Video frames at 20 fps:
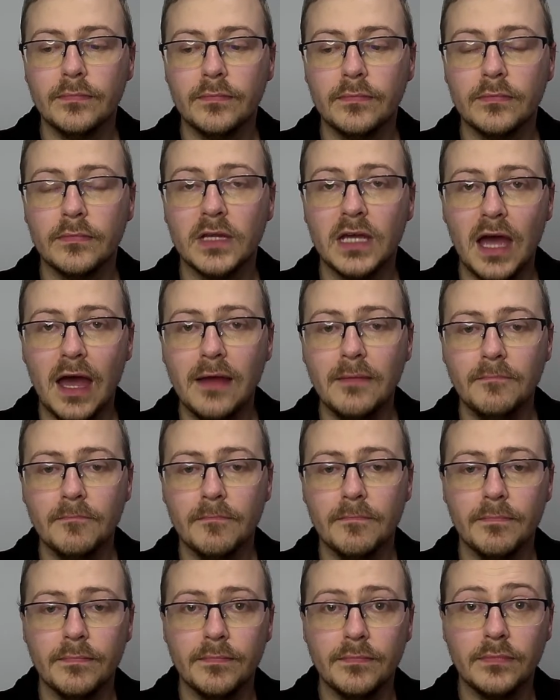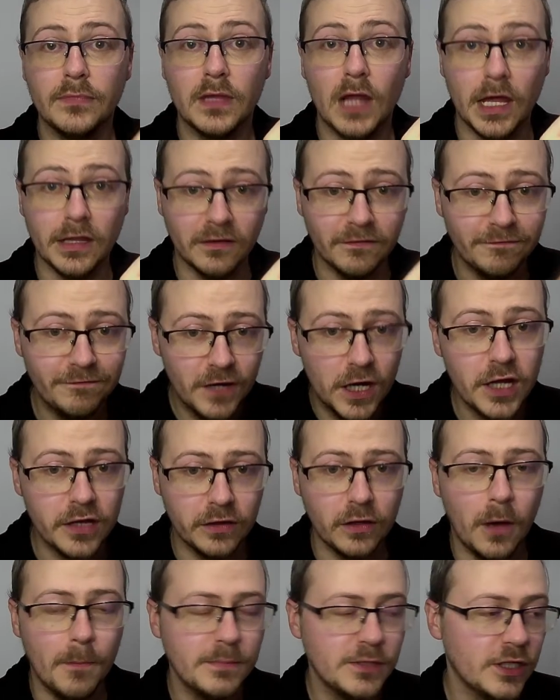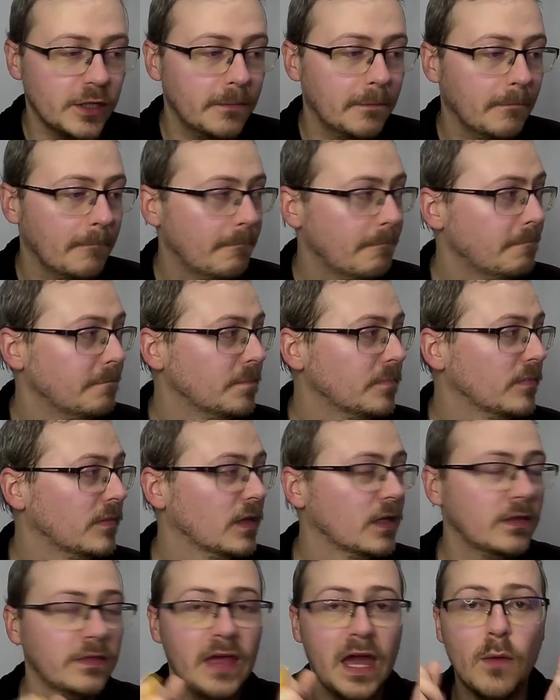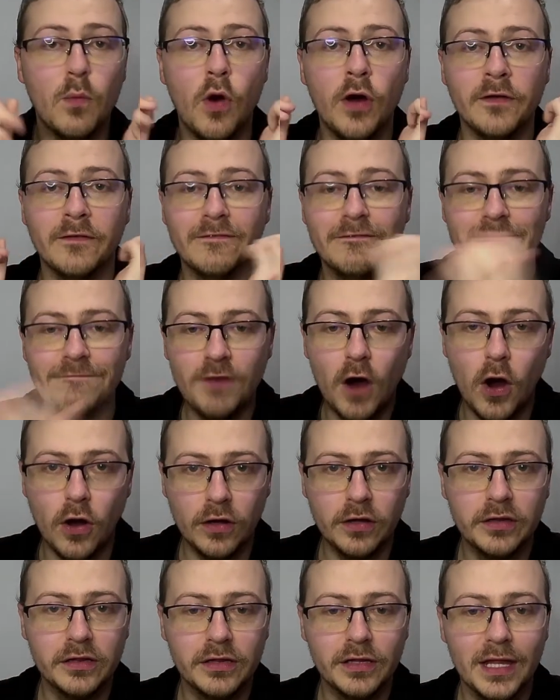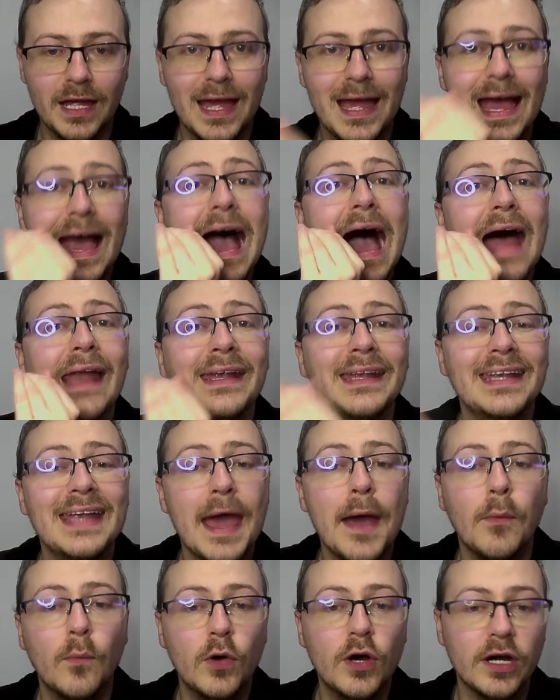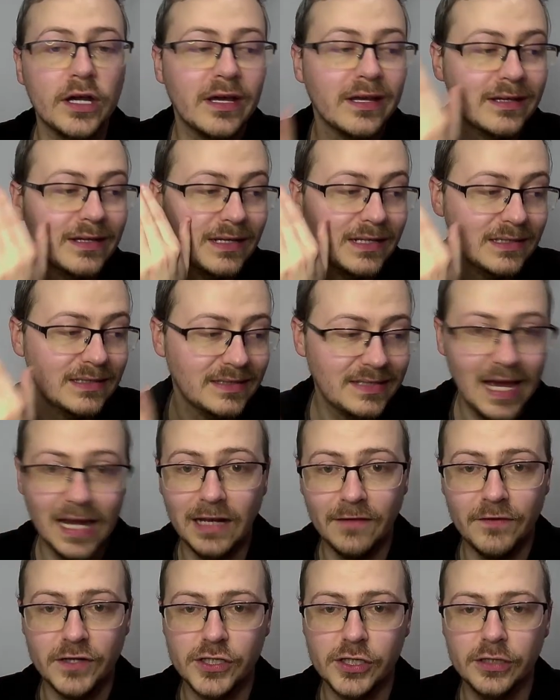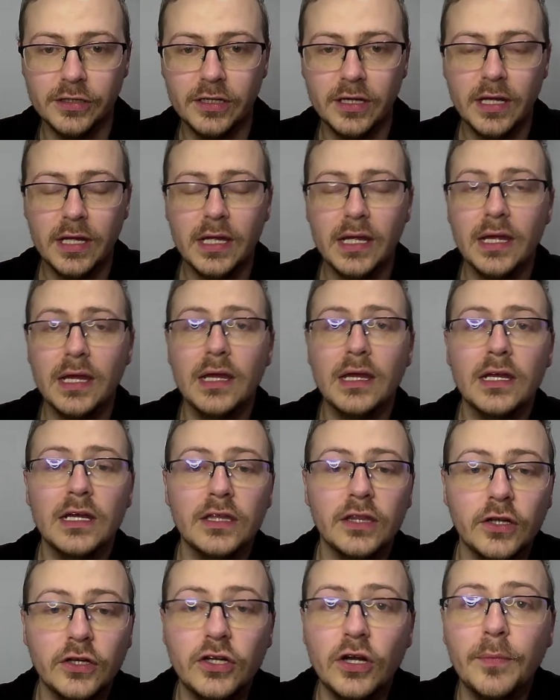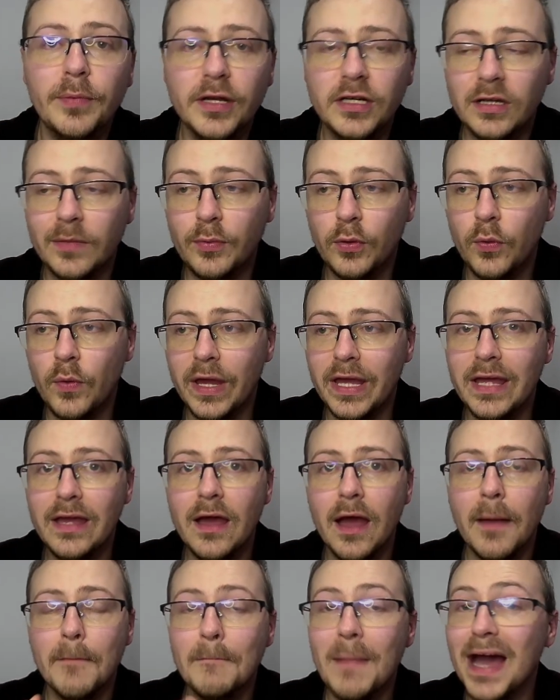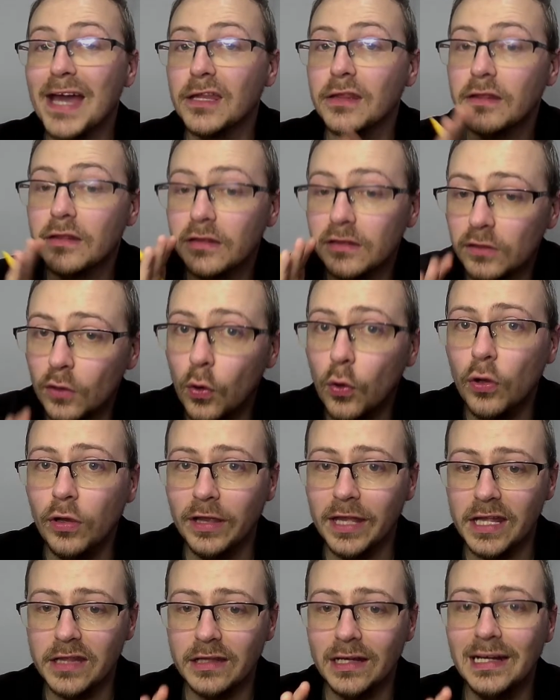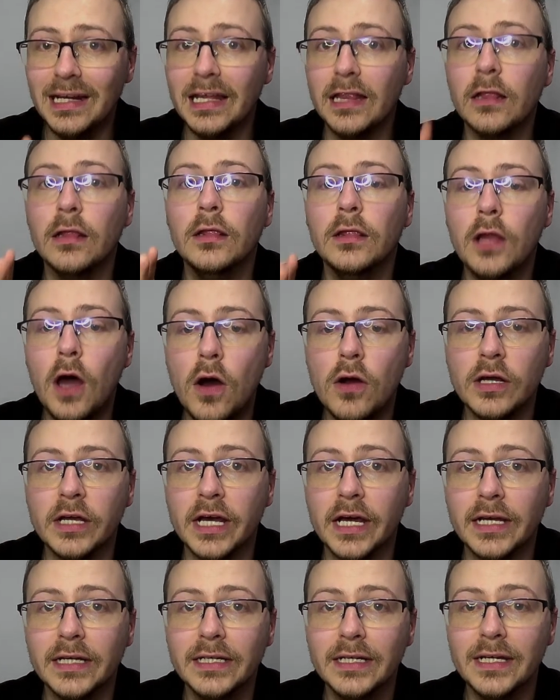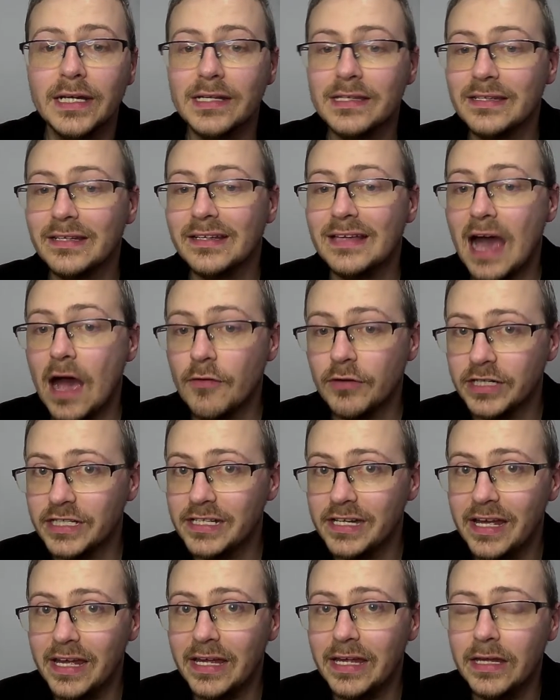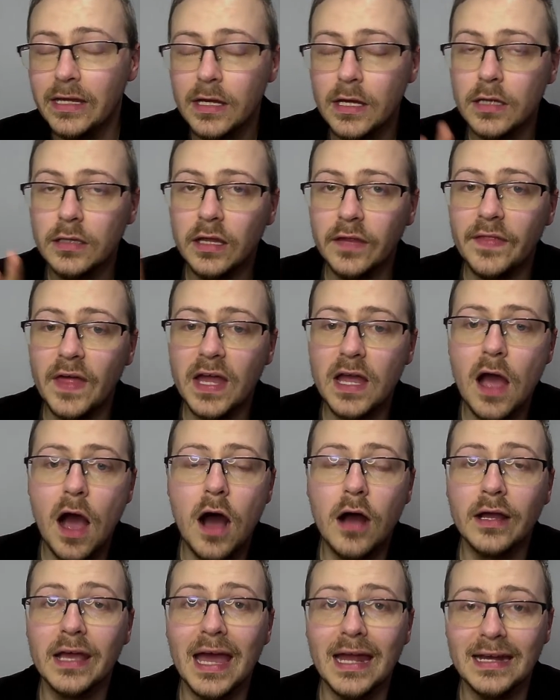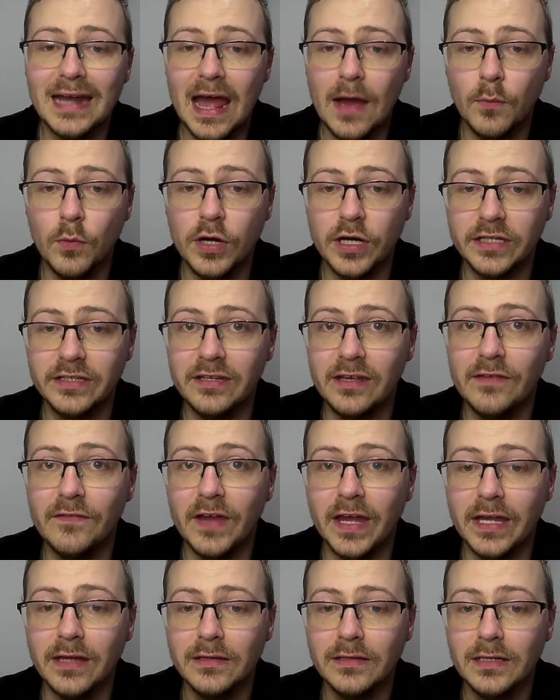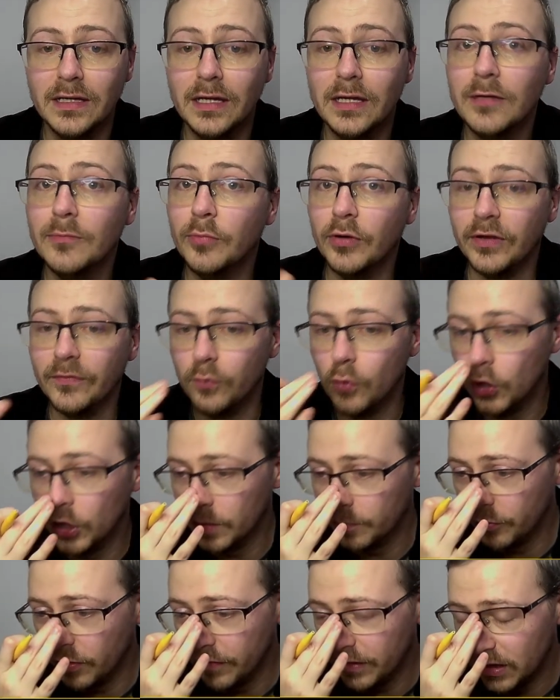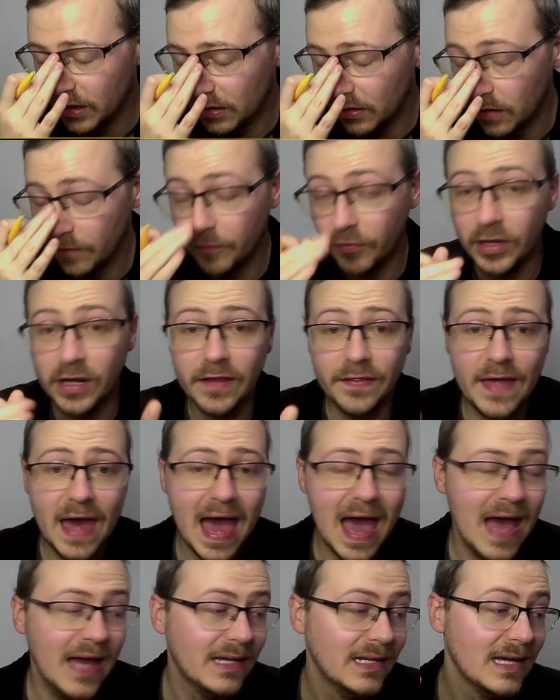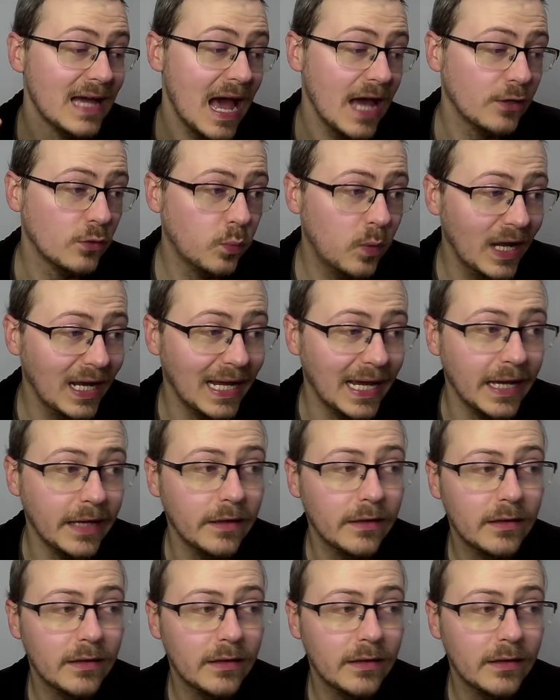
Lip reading: Okay? As a first option, they want Fox and network television. The WWE might stall this a little longer to guarantee that they can't get network TV. But if Warner Brothers Discovery are there and willing,